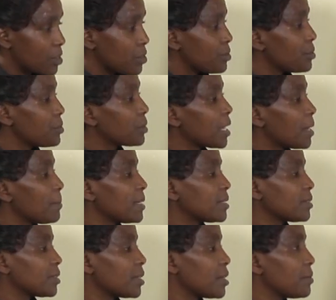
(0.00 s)
Through
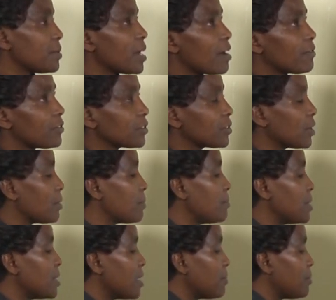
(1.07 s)
chemistry, we have also
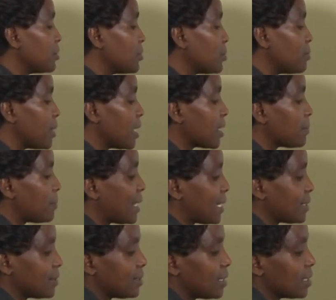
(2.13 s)
been able to make
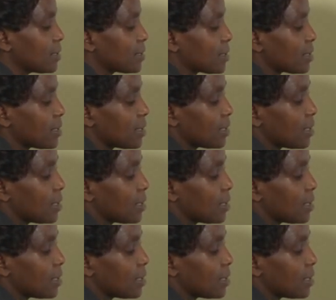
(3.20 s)
plastics.